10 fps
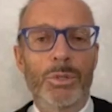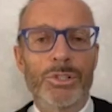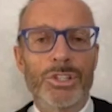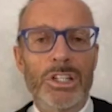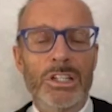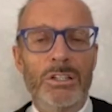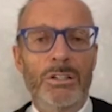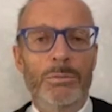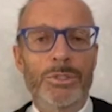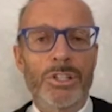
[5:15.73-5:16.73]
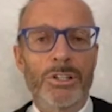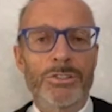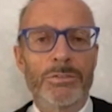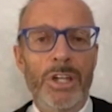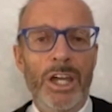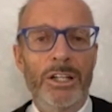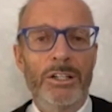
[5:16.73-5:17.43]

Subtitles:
seeing the results of that,